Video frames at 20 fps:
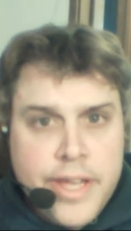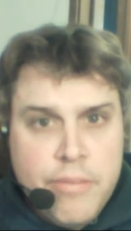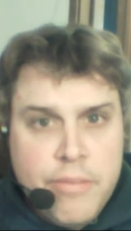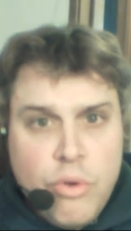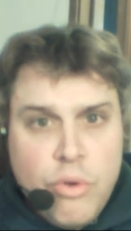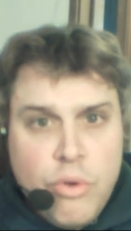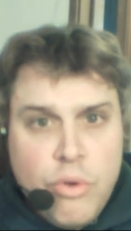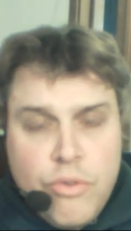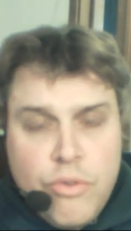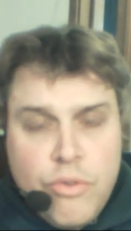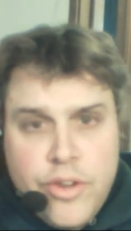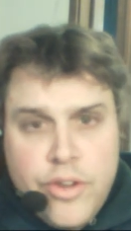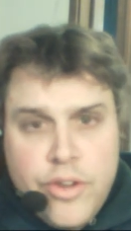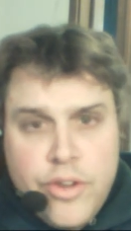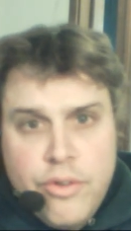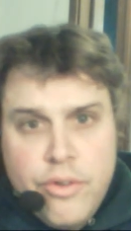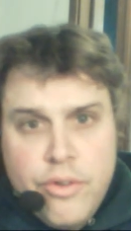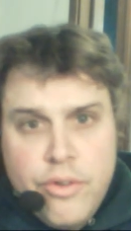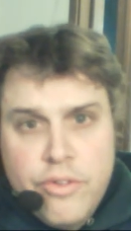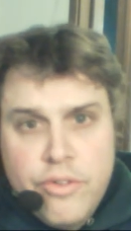He was
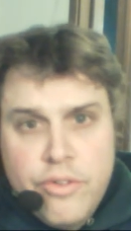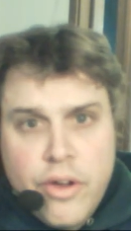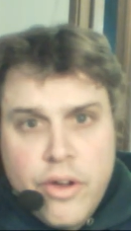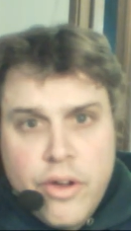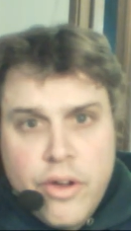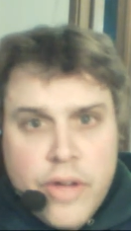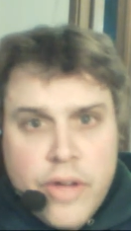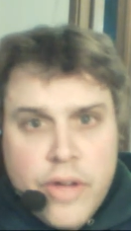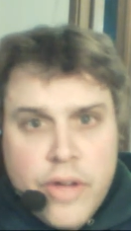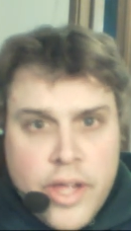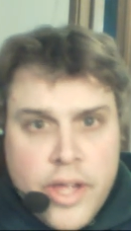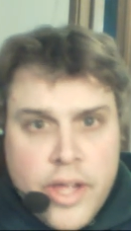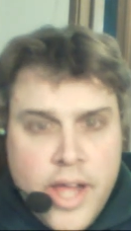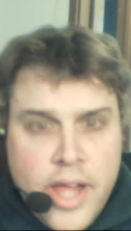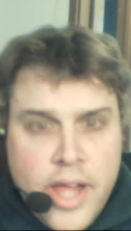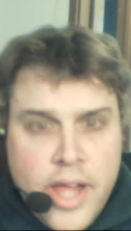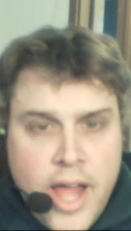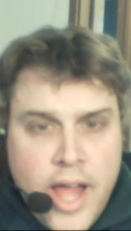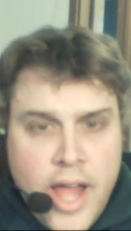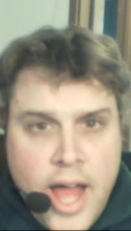making moves to do
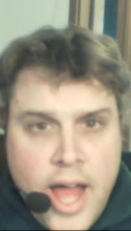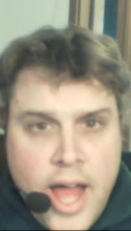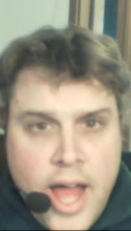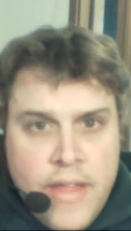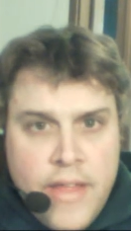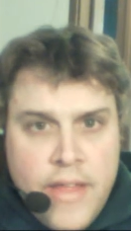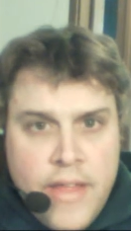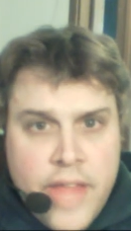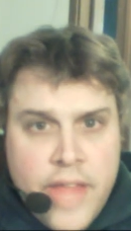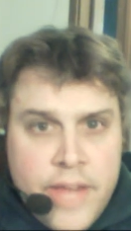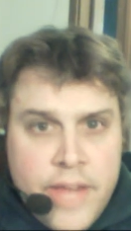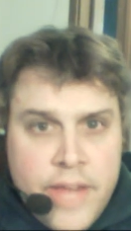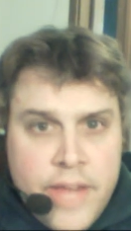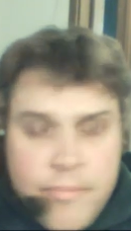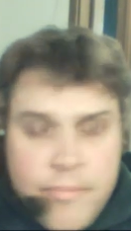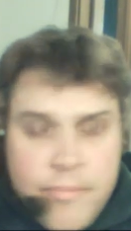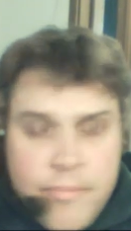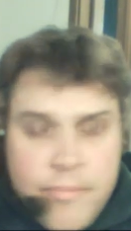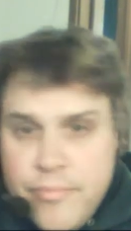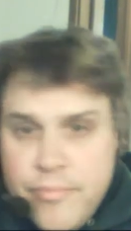so,
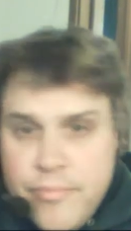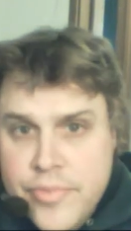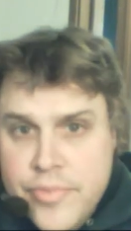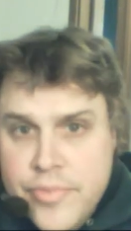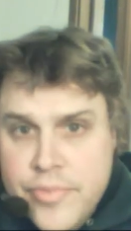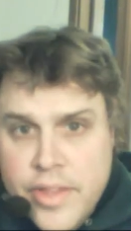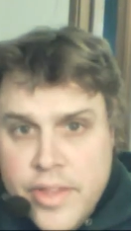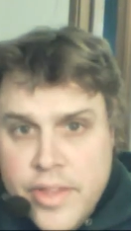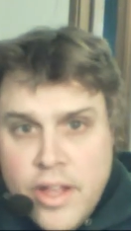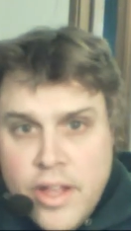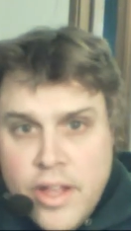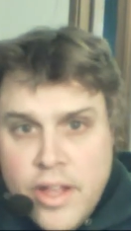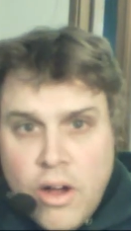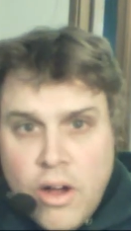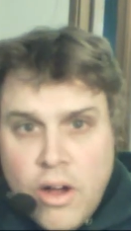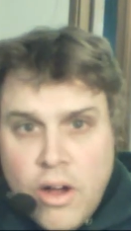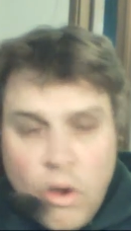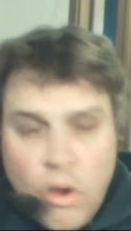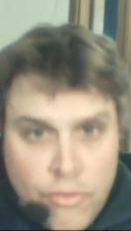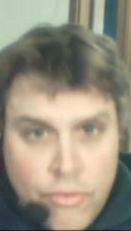and then
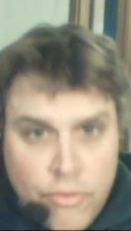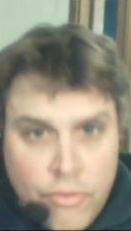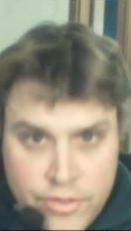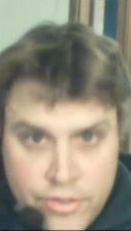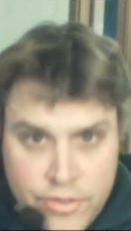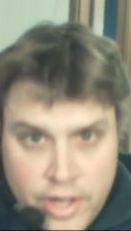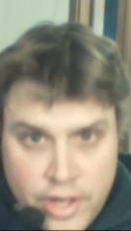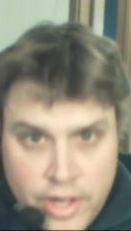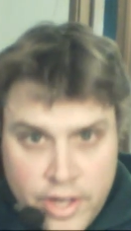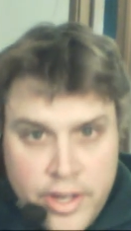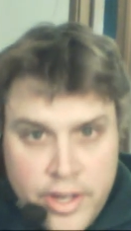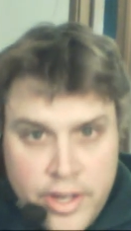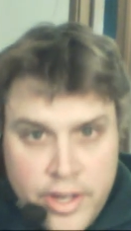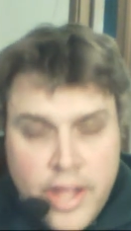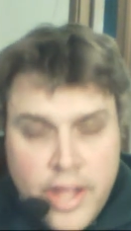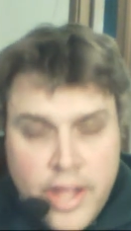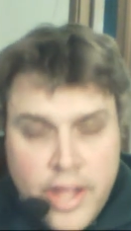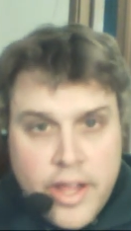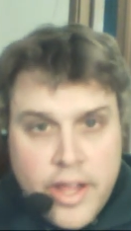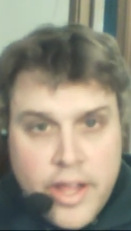
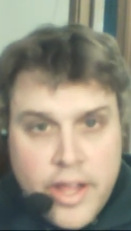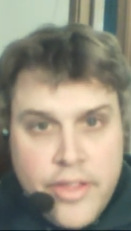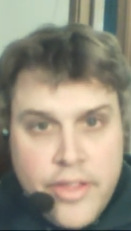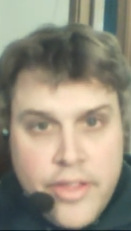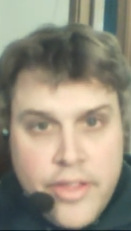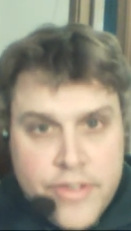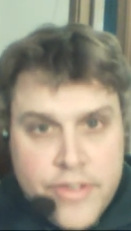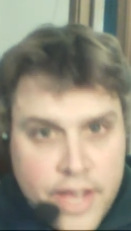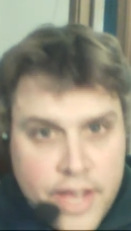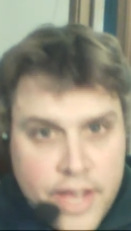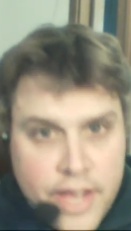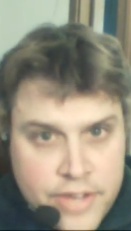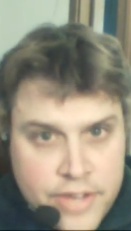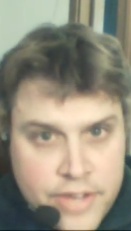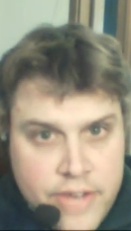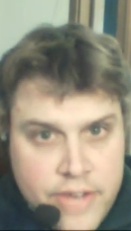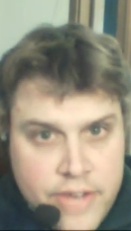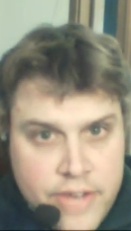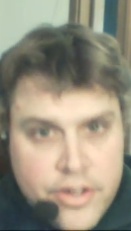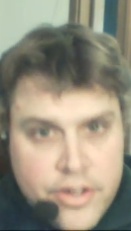all of a sudden
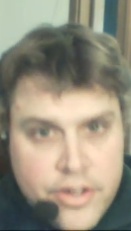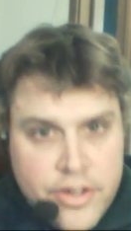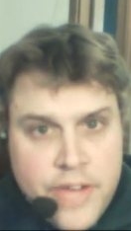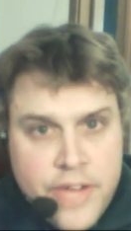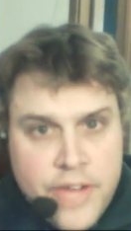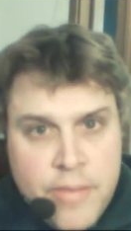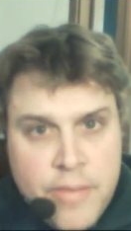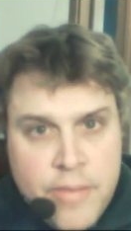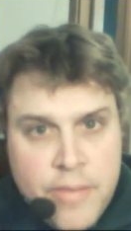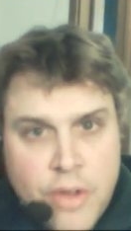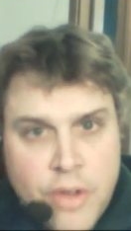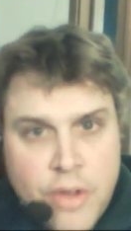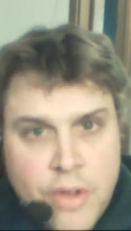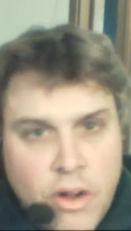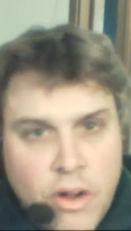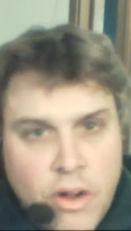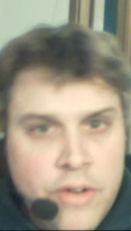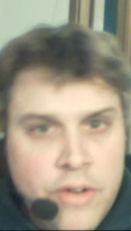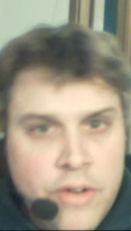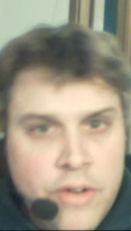the
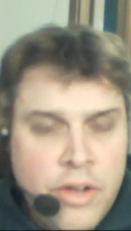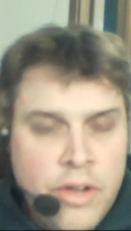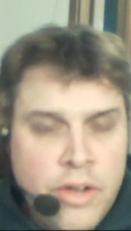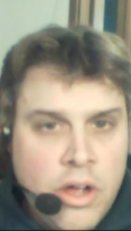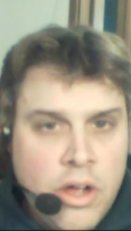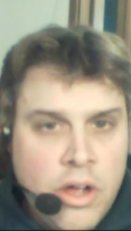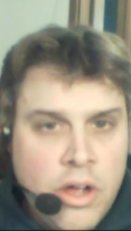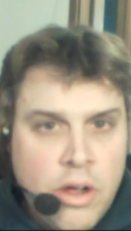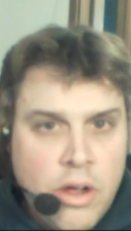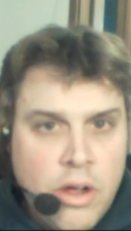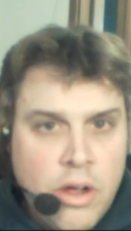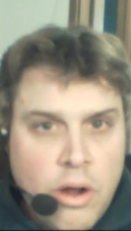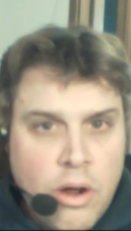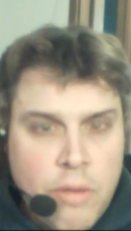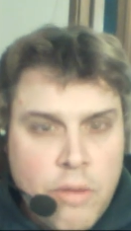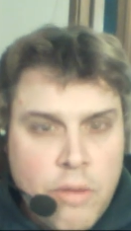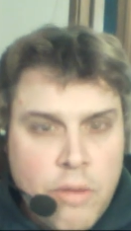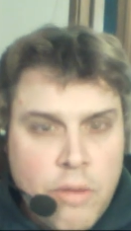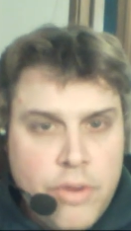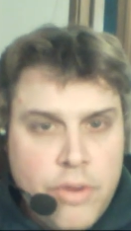assassination attempt
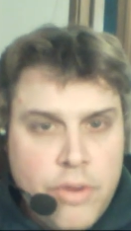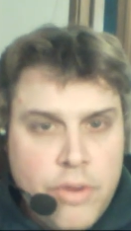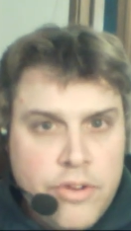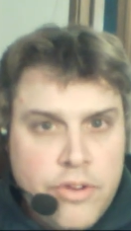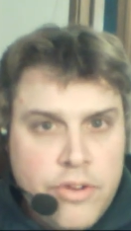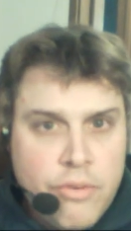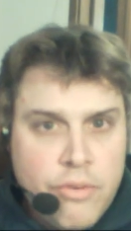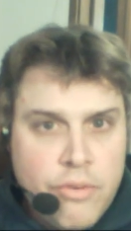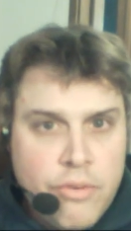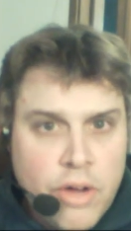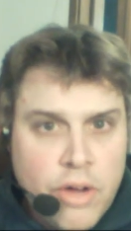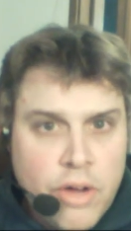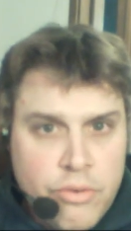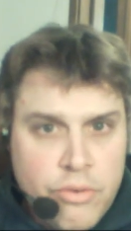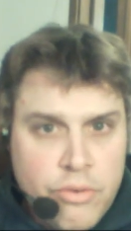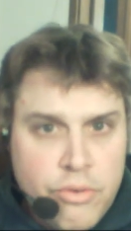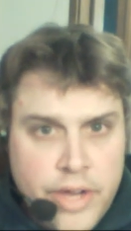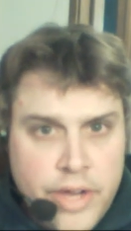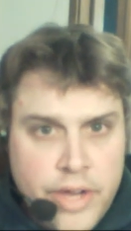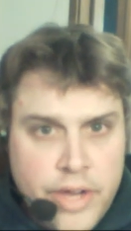on
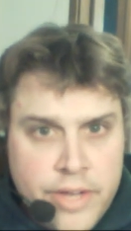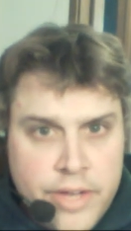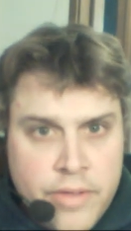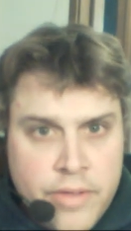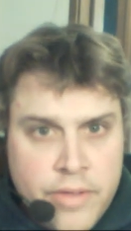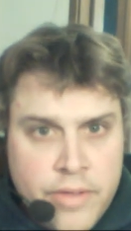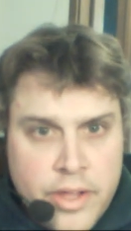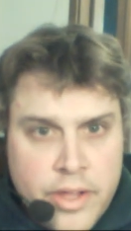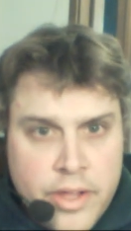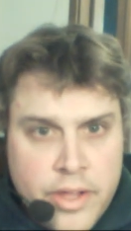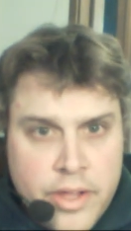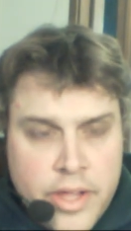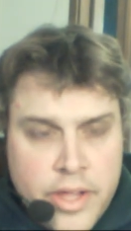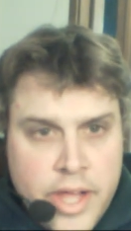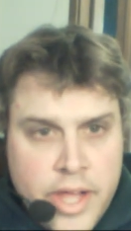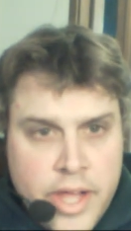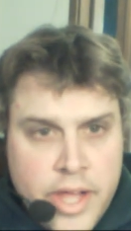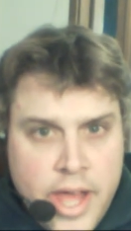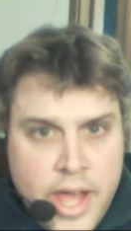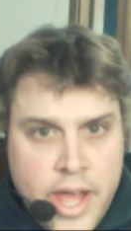President Ronald
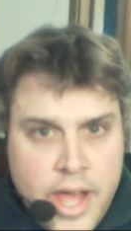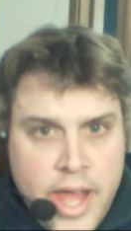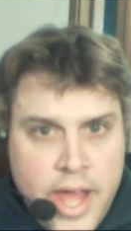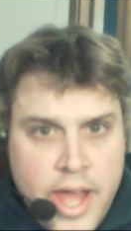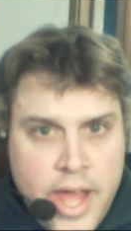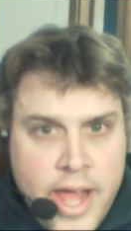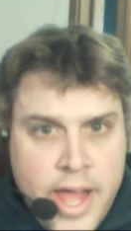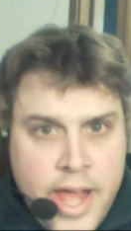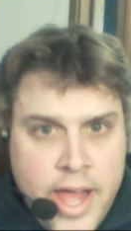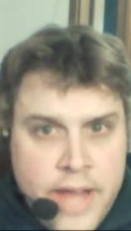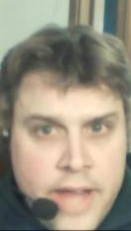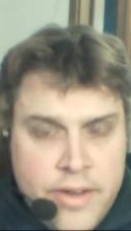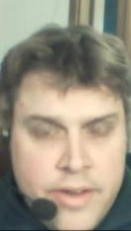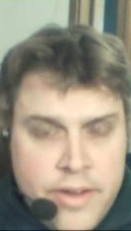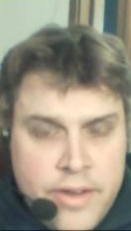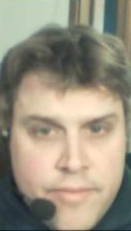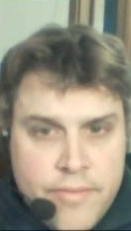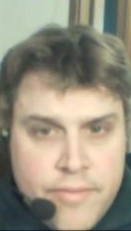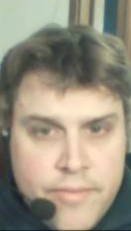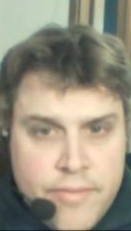Reagan,
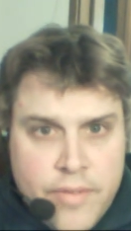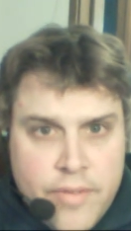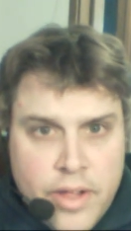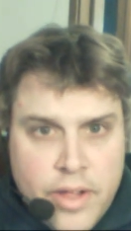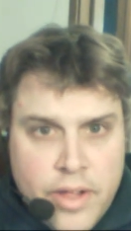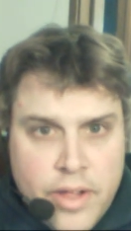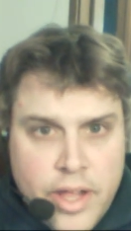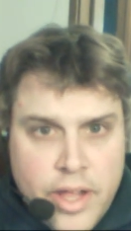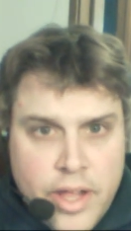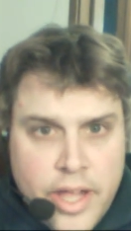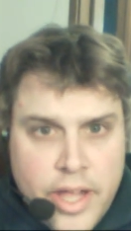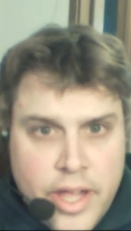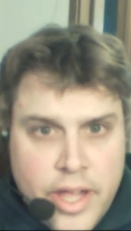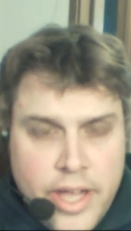and